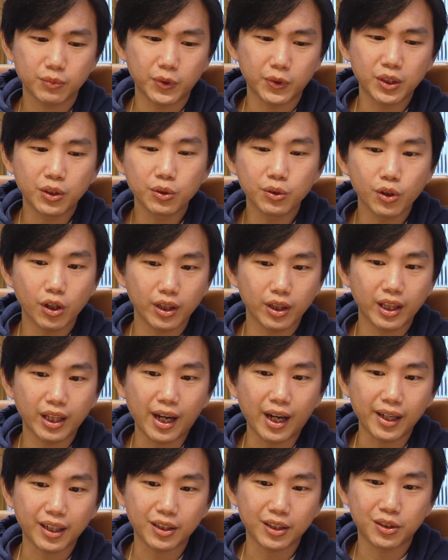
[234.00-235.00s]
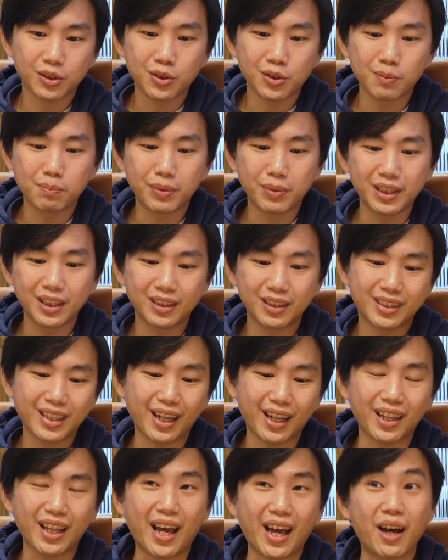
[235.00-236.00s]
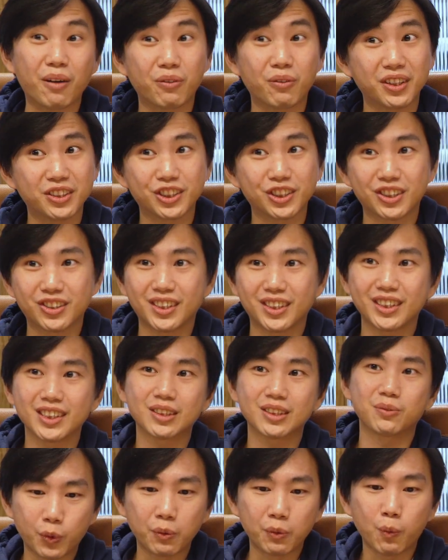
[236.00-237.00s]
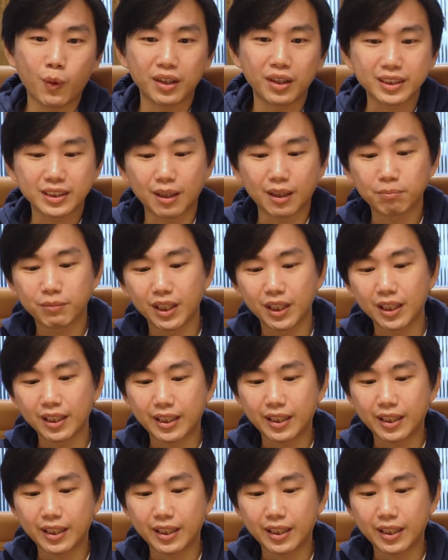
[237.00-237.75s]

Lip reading: we do not like to be that adventurous. We want something